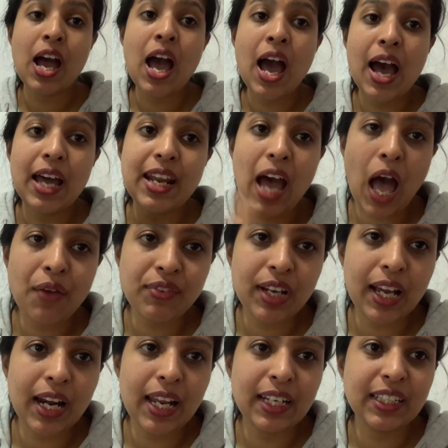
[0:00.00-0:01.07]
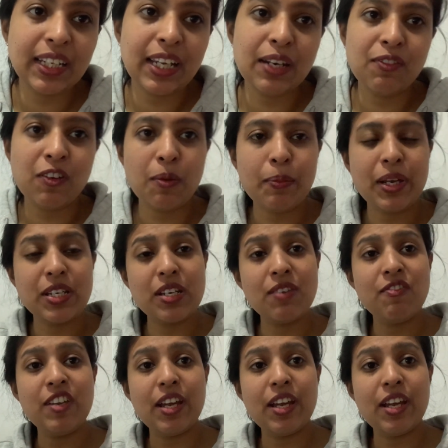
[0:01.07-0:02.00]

and after collecting information we